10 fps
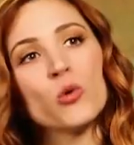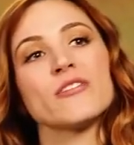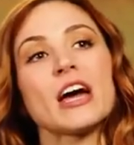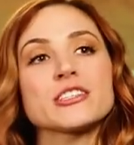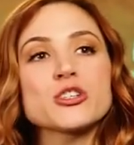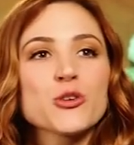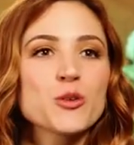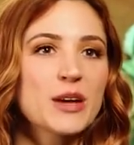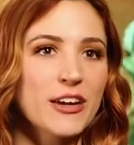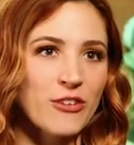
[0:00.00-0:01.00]
We've got two
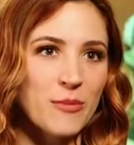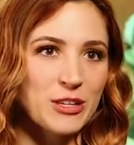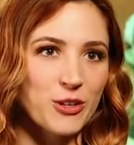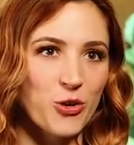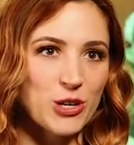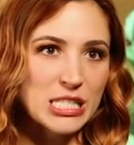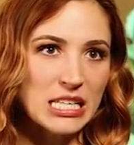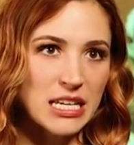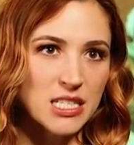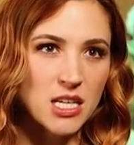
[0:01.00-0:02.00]
to pick from in the core
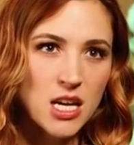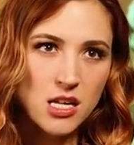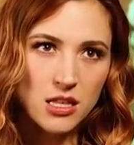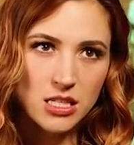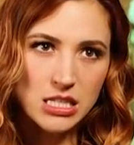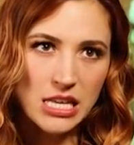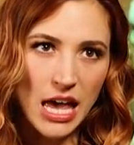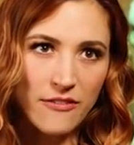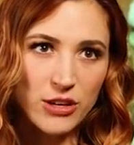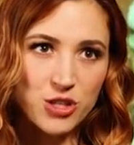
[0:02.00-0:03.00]
set the
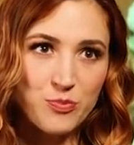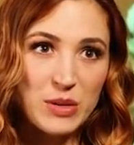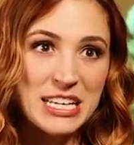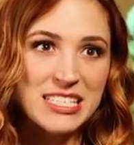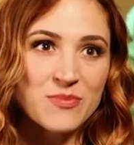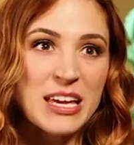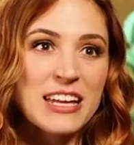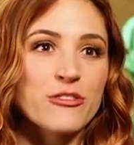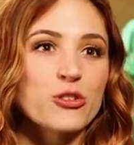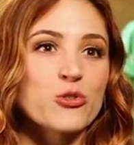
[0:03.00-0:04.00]
savage
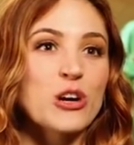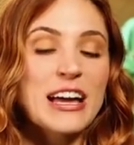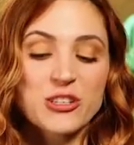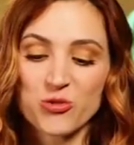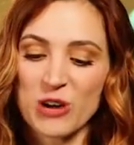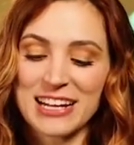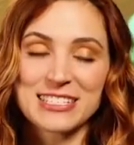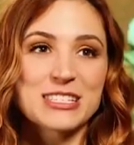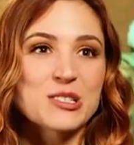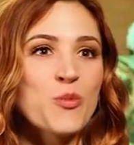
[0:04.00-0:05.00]
beastmen of
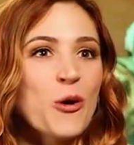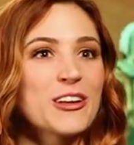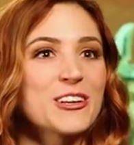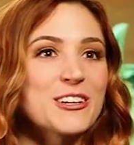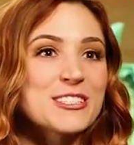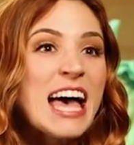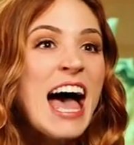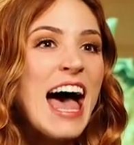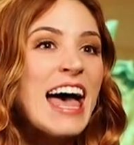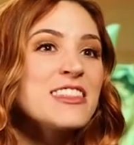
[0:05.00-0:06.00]
Grashrak's Despoilers,
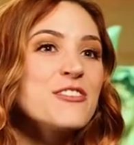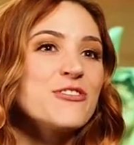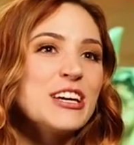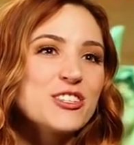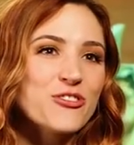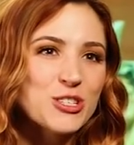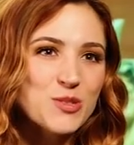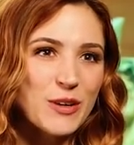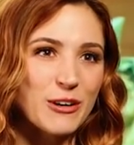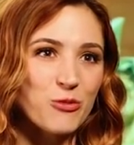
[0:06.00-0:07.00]
and the vengeful
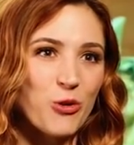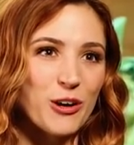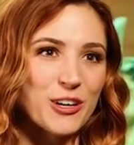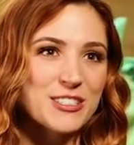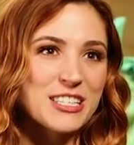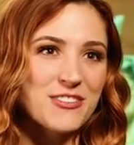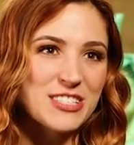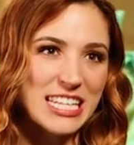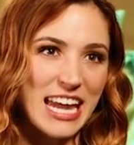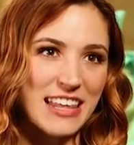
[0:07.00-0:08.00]
spirit warriors of
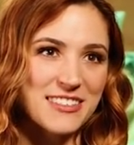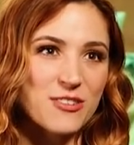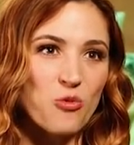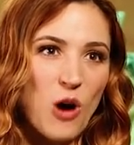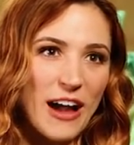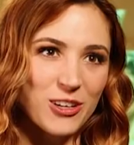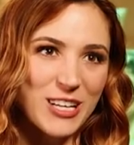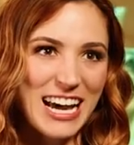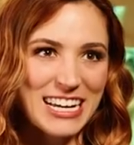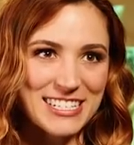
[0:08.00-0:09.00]
Skaeth's
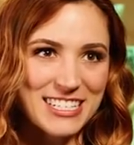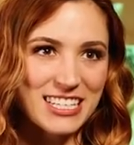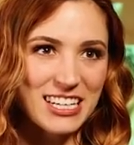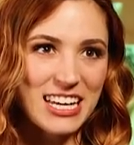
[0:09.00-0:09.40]
wild hunt.